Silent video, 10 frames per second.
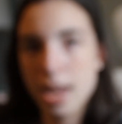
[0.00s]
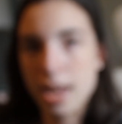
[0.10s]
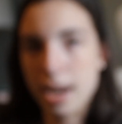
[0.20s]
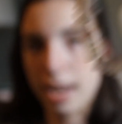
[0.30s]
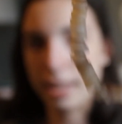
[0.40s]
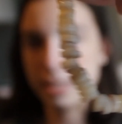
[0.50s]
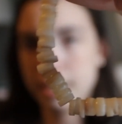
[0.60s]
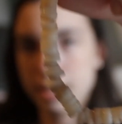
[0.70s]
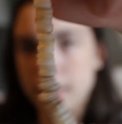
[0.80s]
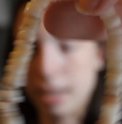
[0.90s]
It has
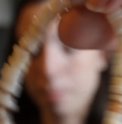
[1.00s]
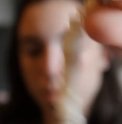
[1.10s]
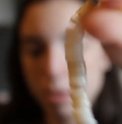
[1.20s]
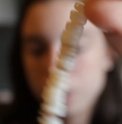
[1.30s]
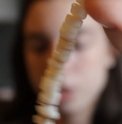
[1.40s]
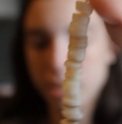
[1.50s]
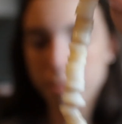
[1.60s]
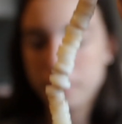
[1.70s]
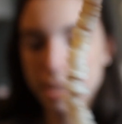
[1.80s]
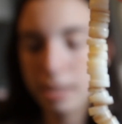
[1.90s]
these like polka
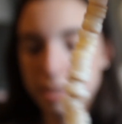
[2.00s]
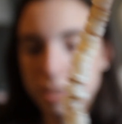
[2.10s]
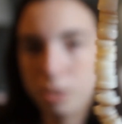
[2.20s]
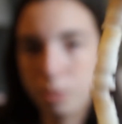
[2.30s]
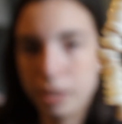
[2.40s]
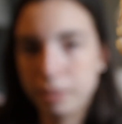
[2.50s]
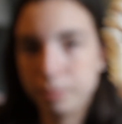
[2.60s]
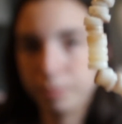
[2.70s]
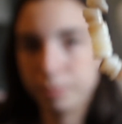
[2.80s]
shell beads to it.